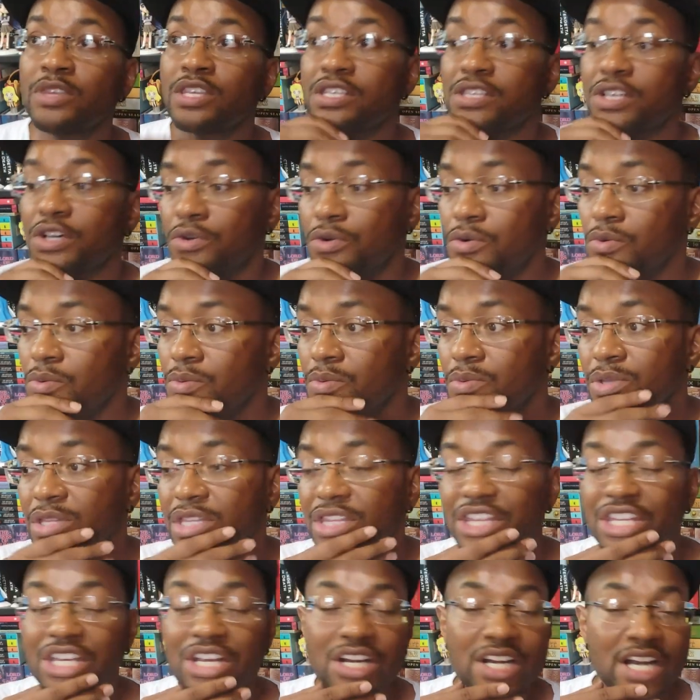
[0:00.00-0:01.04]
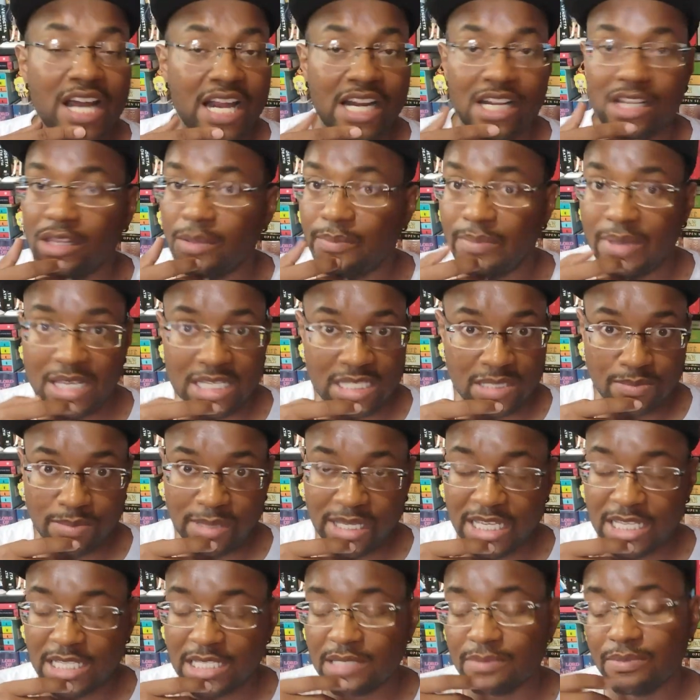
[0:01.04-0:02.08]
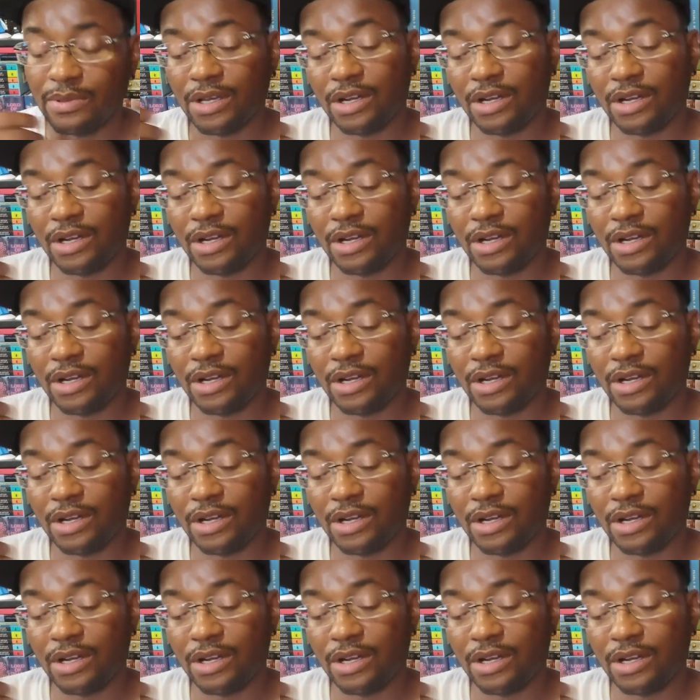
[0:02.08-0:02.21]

So they're not in the best place.